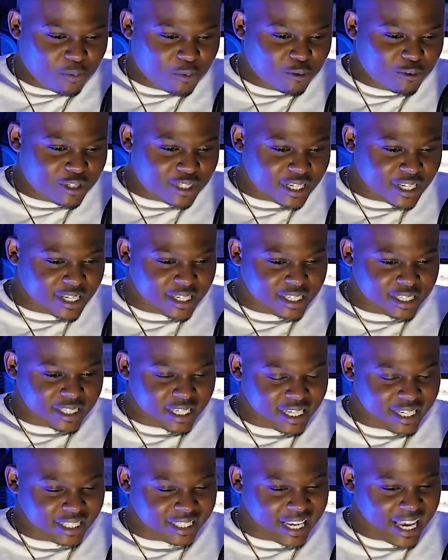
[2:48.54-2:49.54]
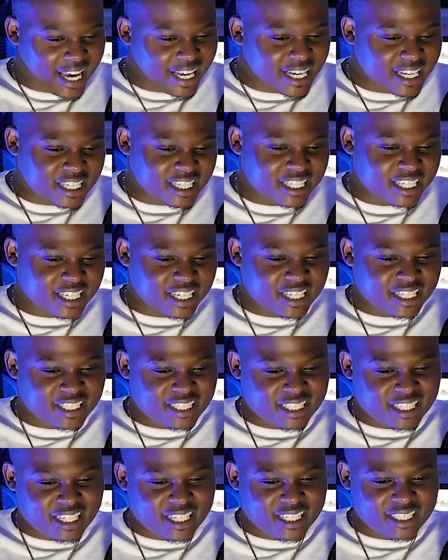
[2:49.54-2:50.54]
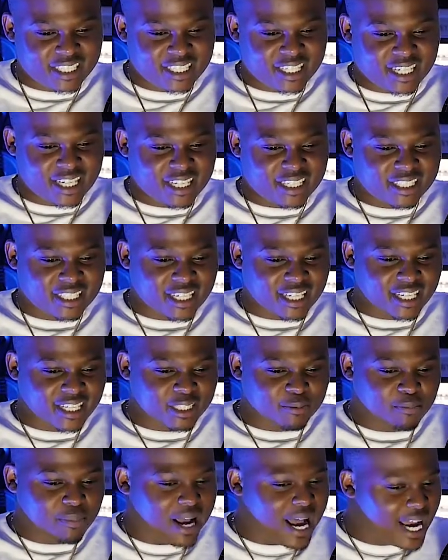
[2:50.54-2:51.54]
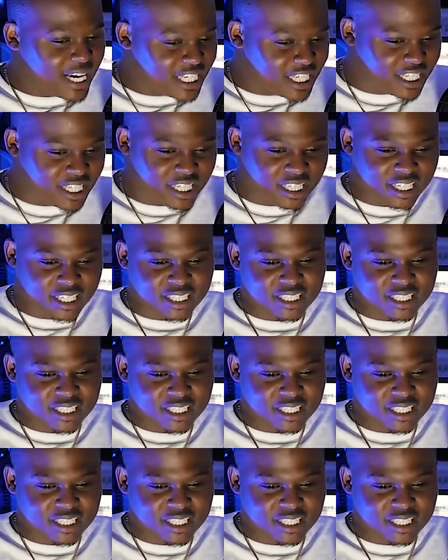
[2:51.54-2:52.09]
music is, is energy, it's it's it's it's passion,